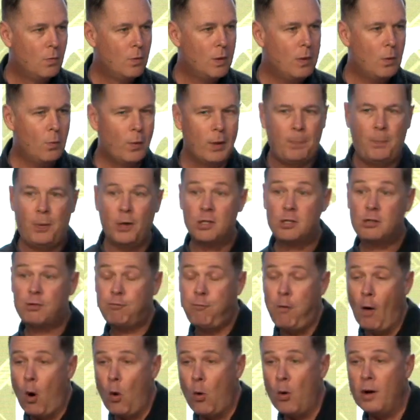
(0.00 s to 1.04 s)
We, we push
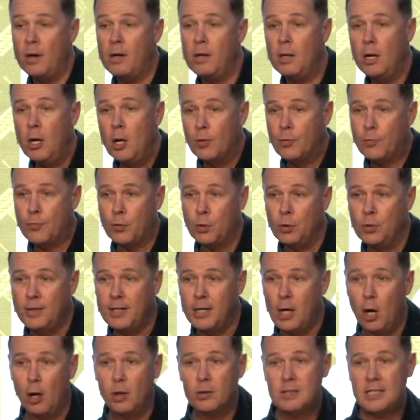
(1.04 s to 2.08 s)
forward through
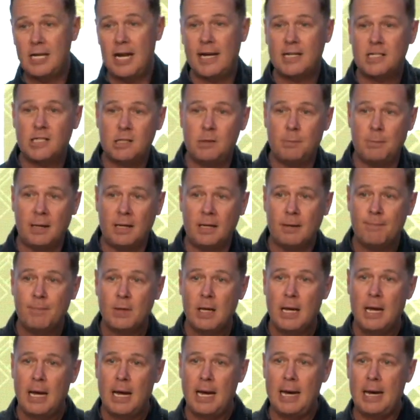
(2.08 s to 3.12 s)
the Old Testament,
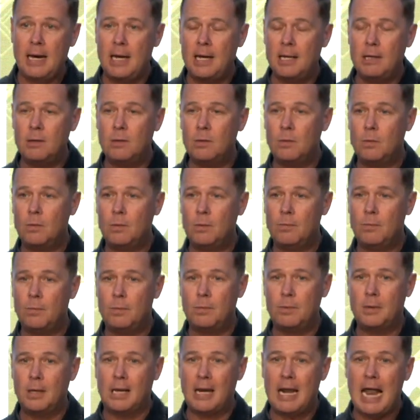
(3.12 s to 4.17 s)
and
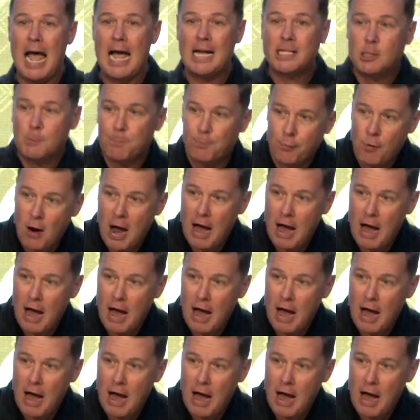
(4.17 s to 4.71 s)
the last